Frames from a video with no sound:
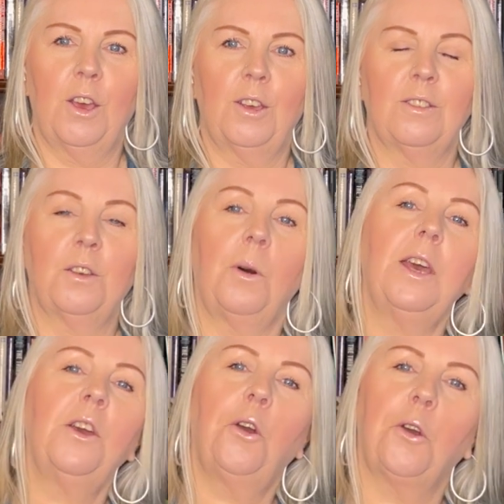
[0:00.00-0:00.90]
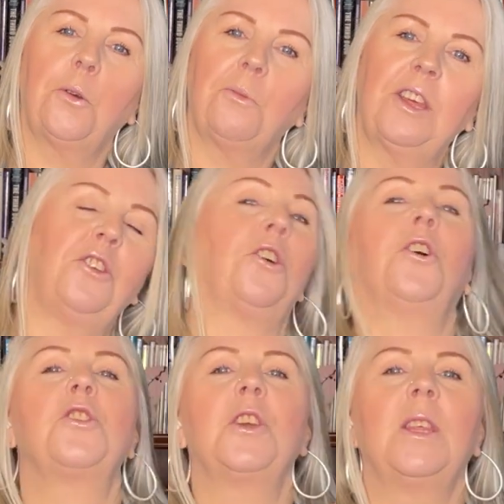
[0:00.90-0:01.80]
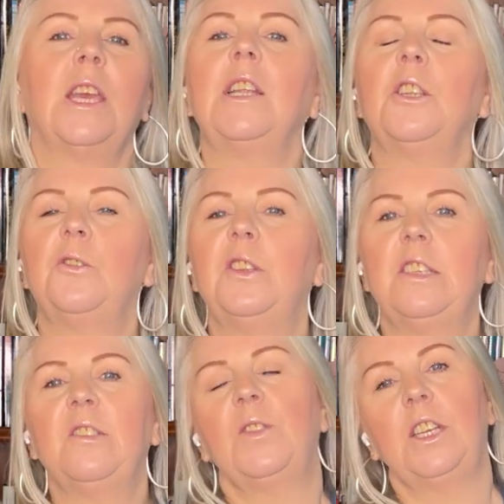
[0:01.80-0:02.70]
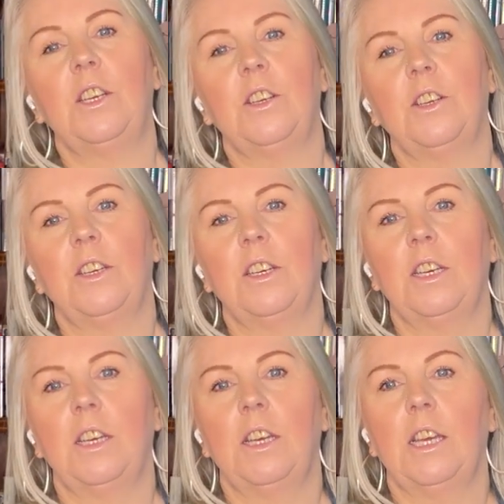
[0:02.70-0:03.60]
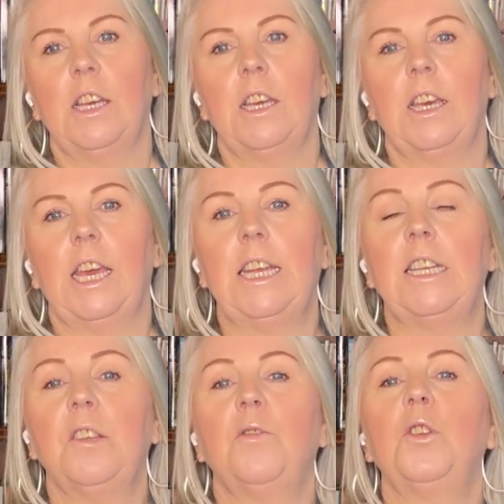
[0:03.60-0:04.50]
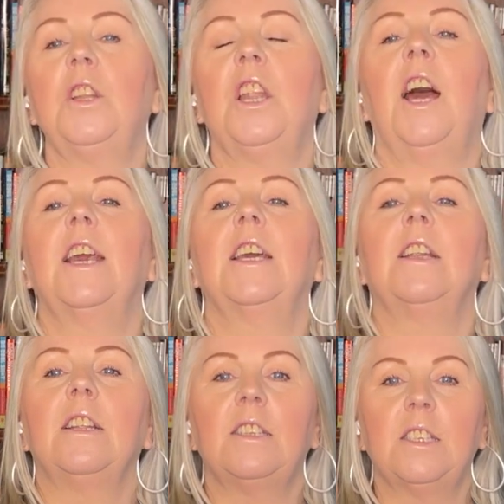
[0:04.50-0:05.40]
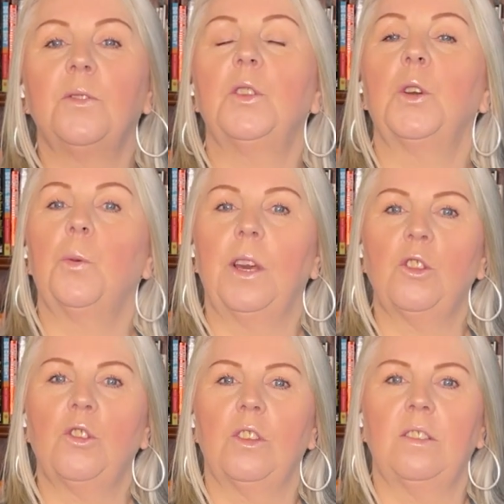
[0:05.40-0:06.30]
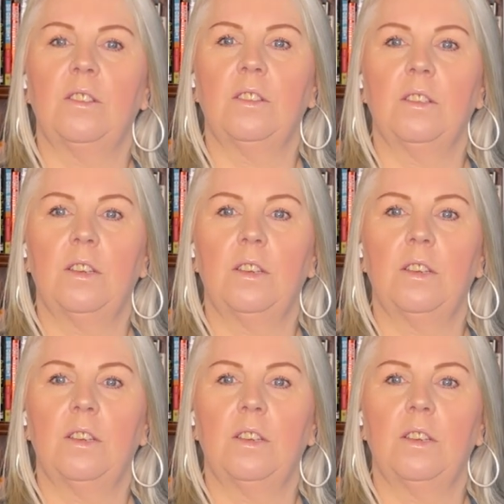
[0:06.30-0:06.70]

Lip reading: So I hope that you got to the end of this video. And if you'd like a list of the questions,